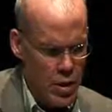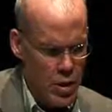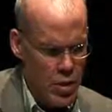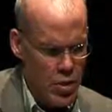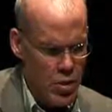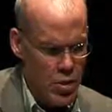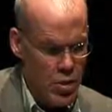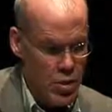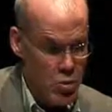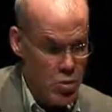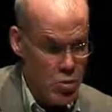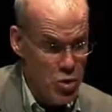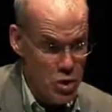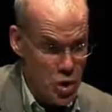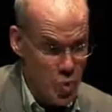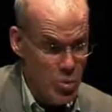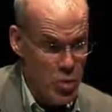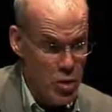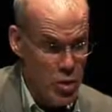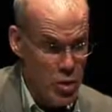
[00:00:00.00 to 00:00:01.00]
to do
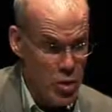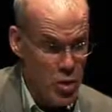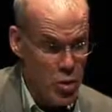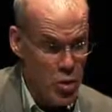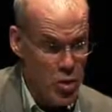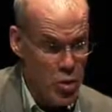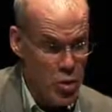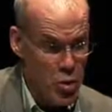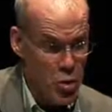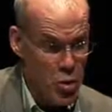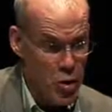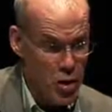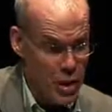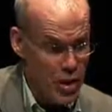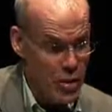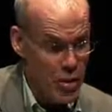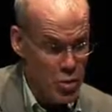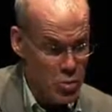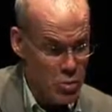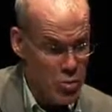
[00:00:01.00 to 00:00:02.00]
something that took
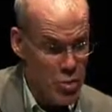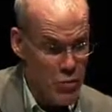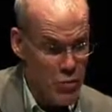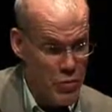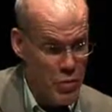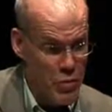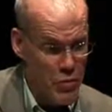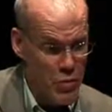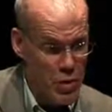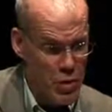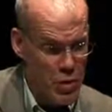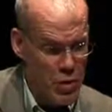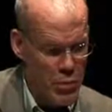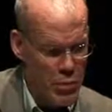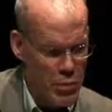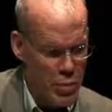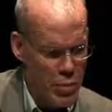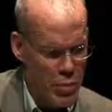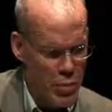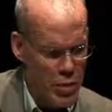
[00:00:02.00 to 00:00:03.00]
that 350
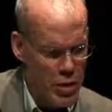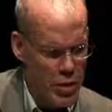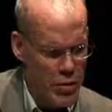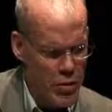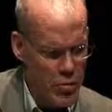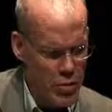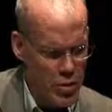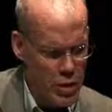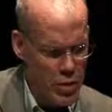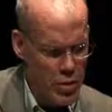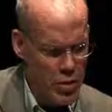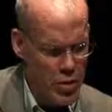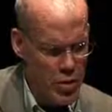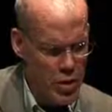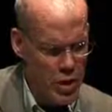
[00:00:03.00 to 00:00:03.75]
number and made it real.